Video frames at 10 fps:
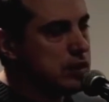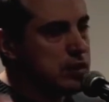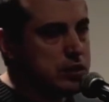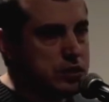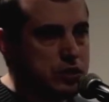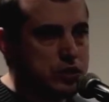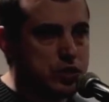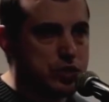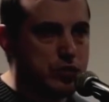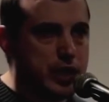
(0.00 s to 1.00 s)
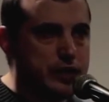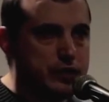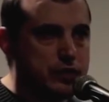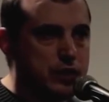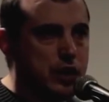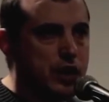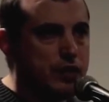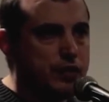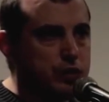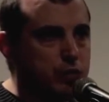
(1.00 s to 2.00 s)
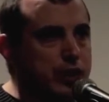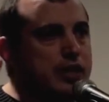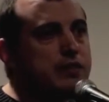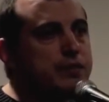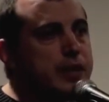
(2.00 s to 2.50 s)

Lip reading: that is discrete, that we've